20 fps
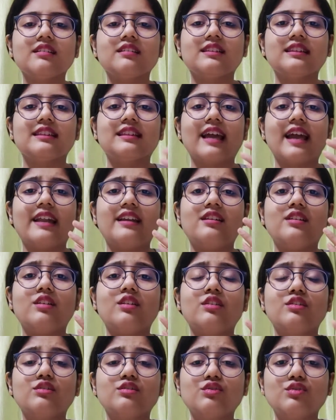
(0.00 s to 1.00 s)
then
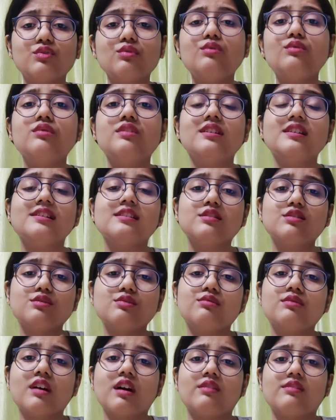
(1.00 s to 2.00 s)
through this
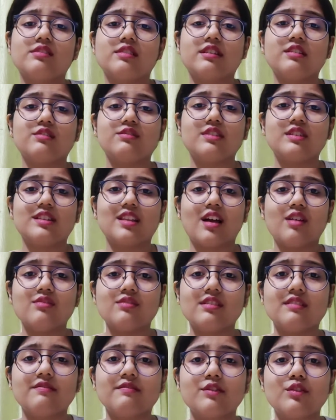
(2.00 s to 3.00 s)
2000 and
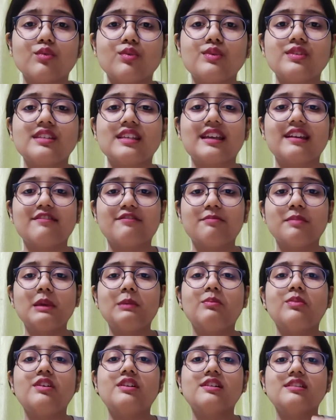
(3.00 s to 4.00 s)
3000 views, if
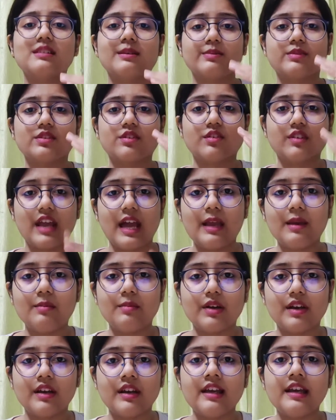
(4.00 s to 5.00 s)
people
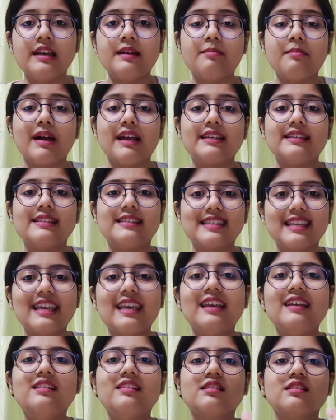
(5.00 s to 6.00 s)
subscribe by
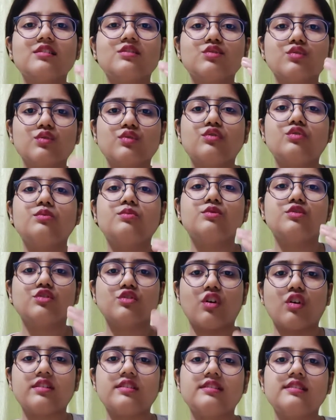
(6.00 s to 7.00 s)
seeing this YouTube
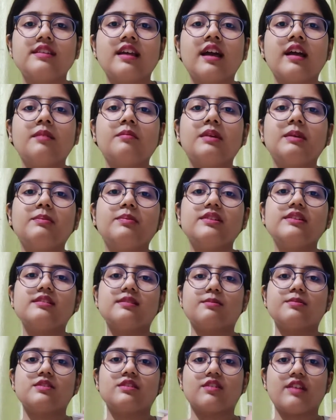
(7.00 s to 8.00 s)
shorts, people
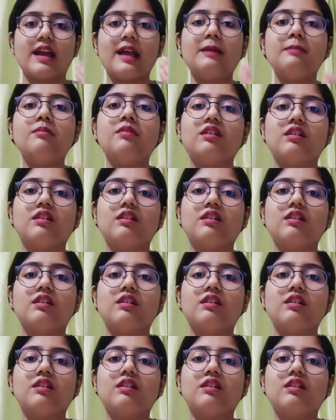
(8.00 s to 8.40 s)
subscribe